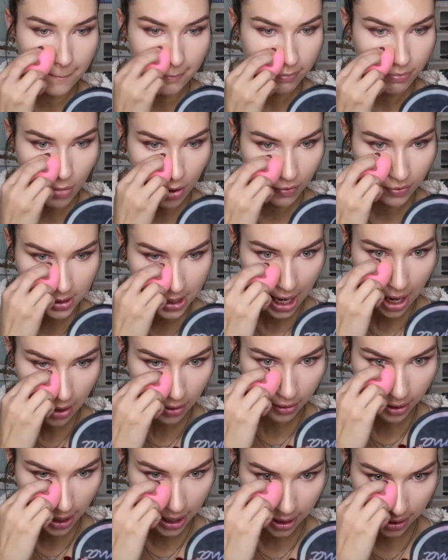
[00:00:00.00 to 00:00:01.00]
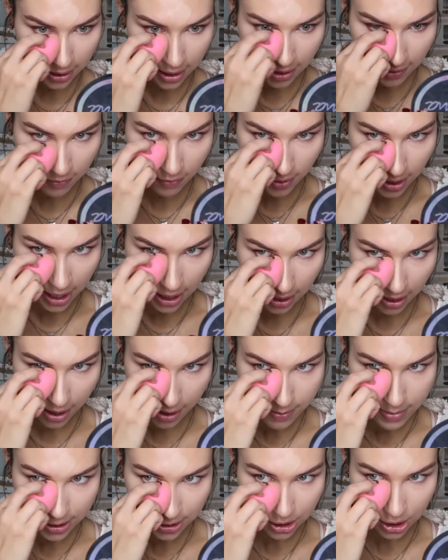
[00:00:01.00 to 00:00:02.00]
moved out and live with
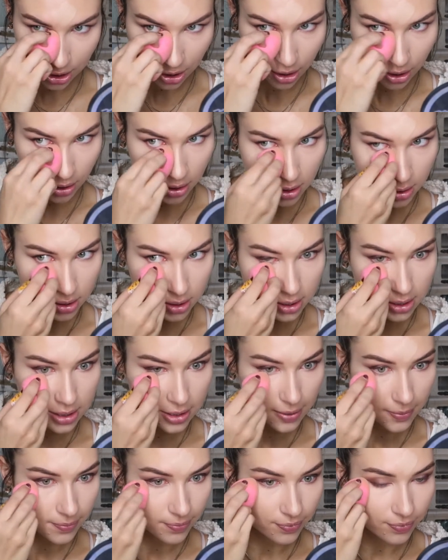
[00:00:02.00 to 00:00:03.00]
a bunch of girls,